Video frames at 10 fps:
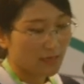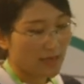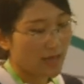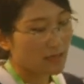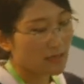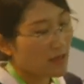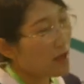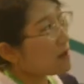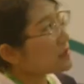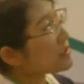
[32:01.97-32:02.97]
Then,
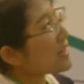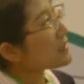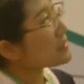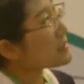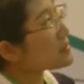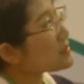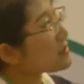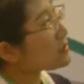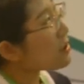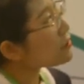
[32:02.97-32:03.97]
collecting
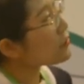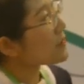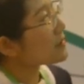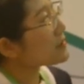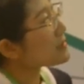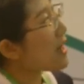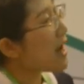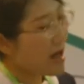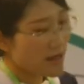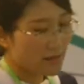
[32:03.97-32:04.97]
the document
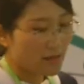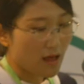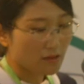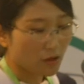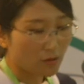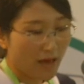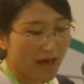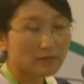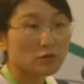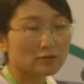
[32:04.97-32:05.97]
on no
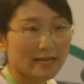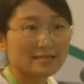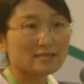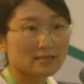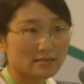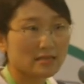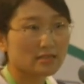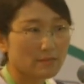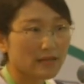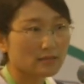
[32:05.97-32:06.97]
animal testing
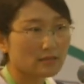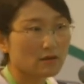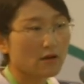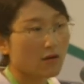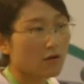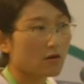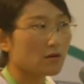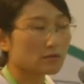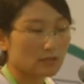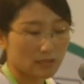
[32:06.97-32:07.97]
statement
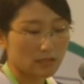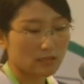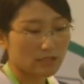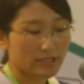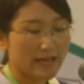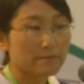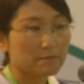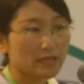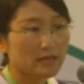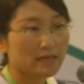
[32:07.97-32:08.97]
or the
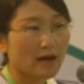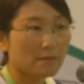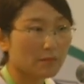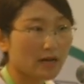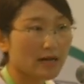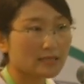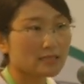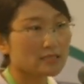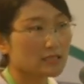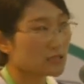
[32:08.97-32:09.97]
GMP
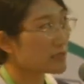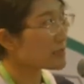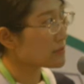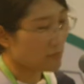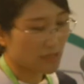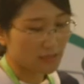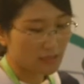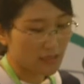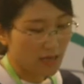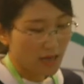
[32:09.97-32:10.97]
compliance
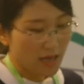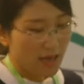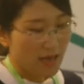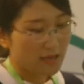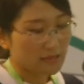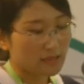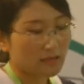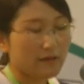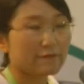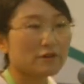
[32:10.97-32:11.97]
statement, and
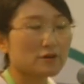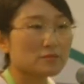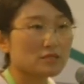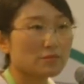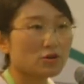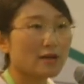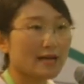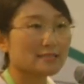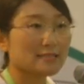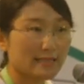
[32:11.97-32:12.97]
confirm the
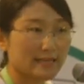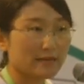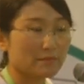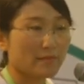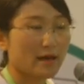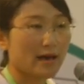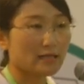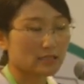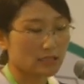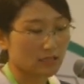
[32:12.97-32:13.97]
product claim
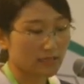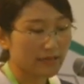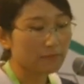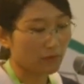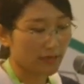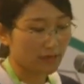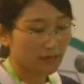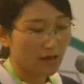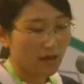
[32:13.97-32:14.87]
and labeling.